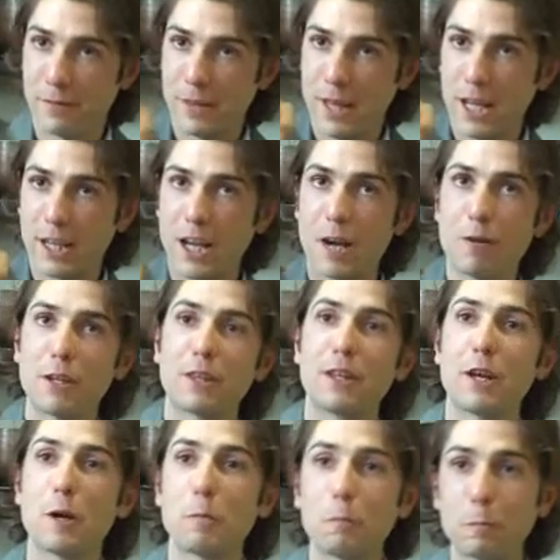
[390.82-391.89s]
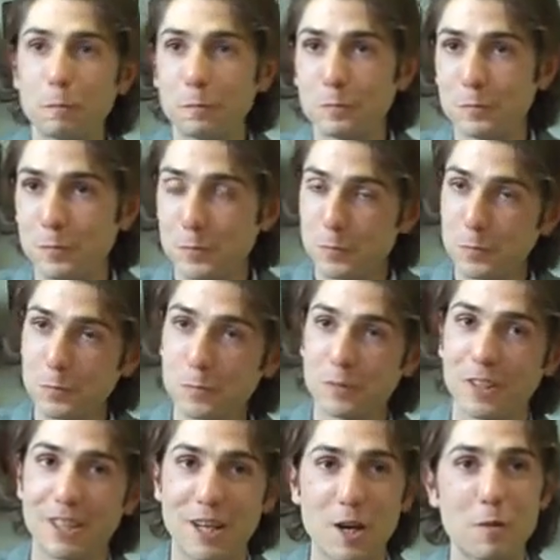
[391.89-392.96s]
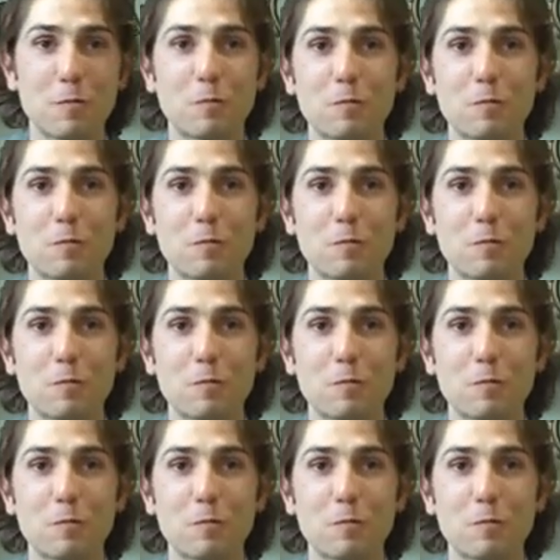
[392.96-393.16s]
That guy right there. Yeah.